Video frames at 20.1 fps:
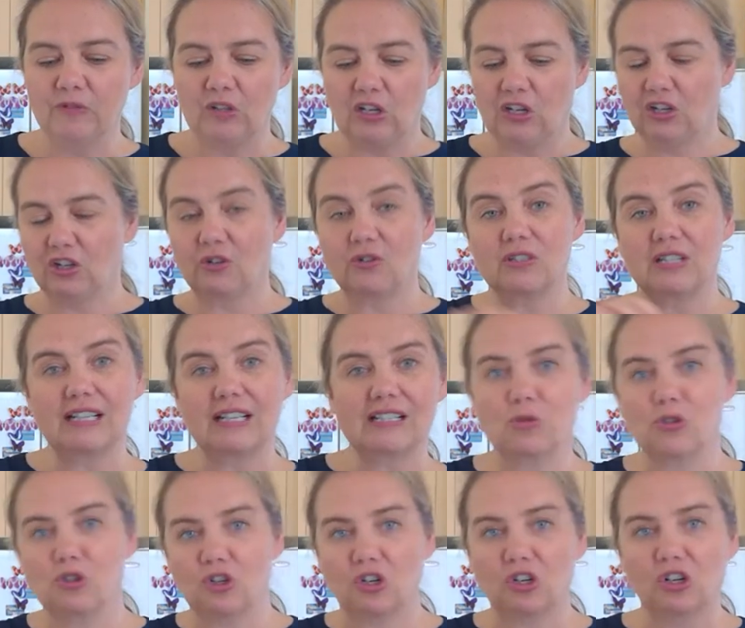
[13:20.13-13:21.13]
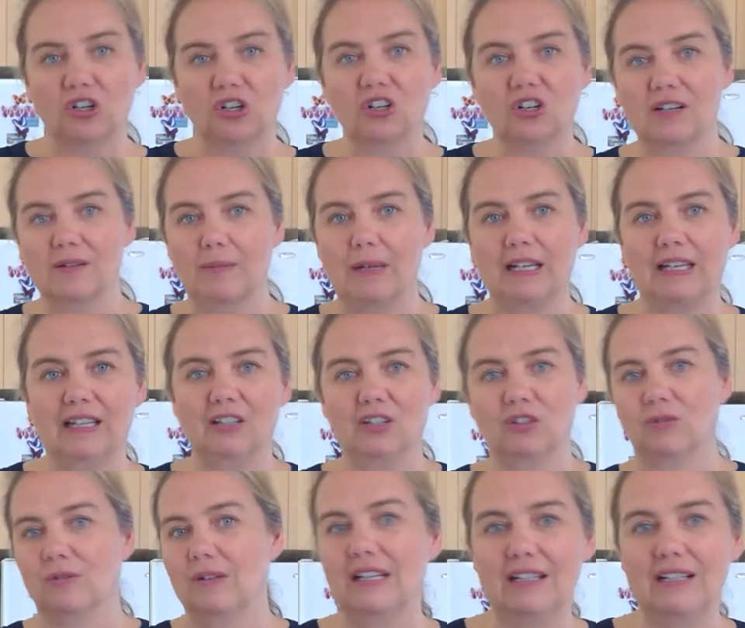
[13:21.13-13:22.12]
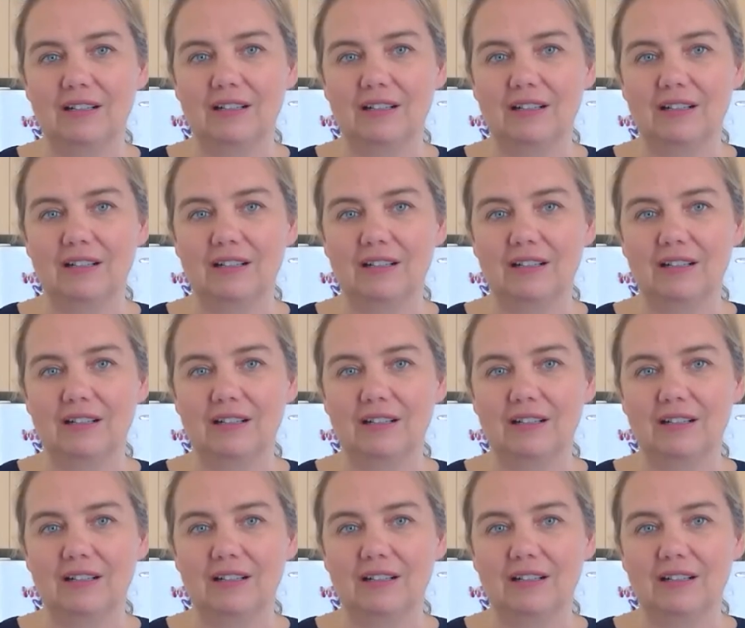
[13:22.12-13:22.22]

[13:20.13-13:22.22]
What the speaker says: you know, take some sugar and make it green